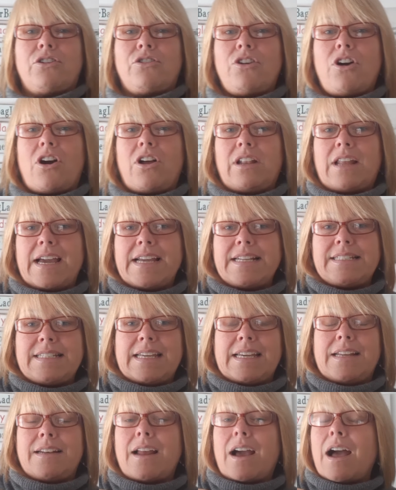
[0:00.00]
crawl I
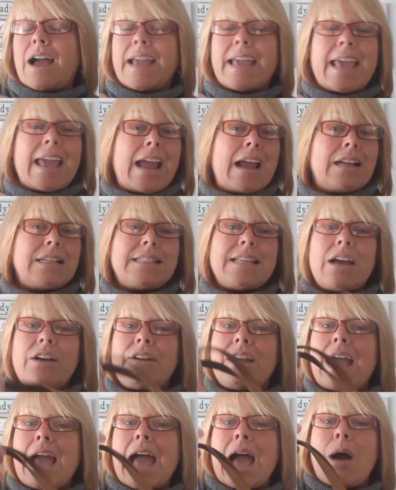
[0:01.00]
did. I can't tell
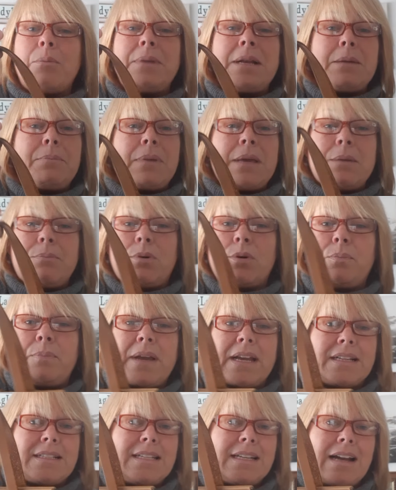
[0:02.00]
you how many people
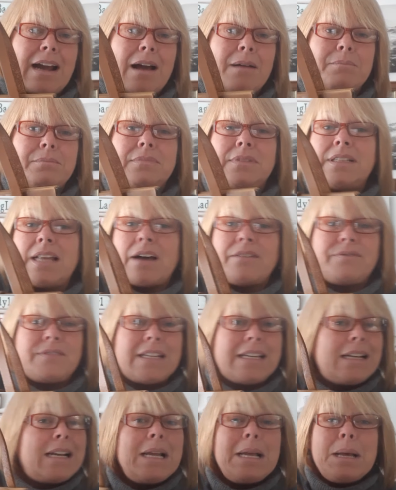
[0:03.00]
picked it up, loved
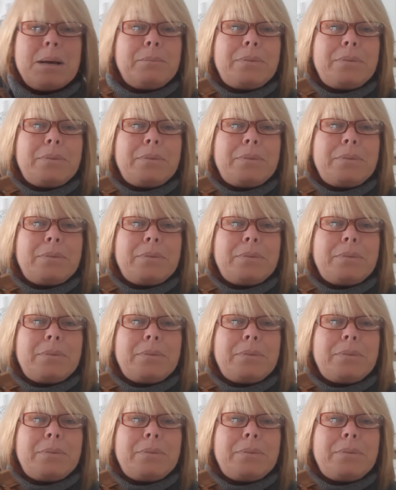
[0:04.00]
it,